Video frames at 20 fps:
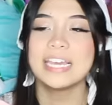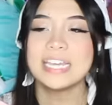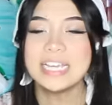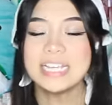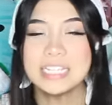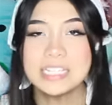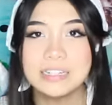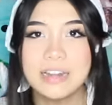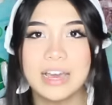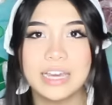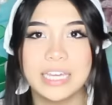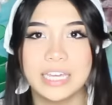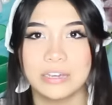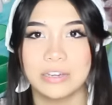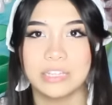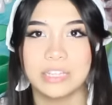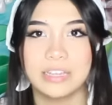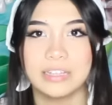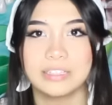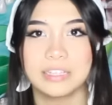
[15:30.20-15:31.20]
He did not
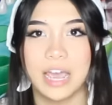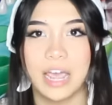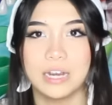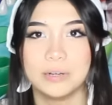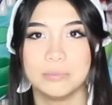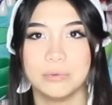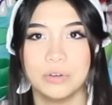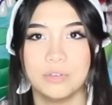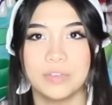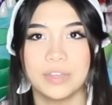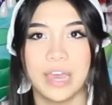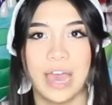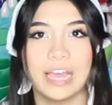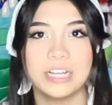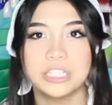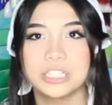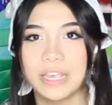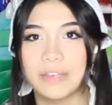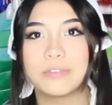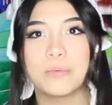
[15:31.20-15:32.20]
carry the entire movie. I
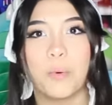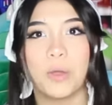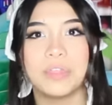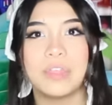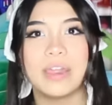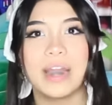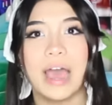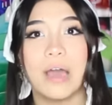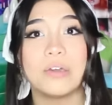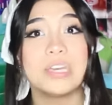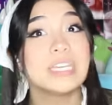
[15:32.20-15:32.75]
just have to point that out.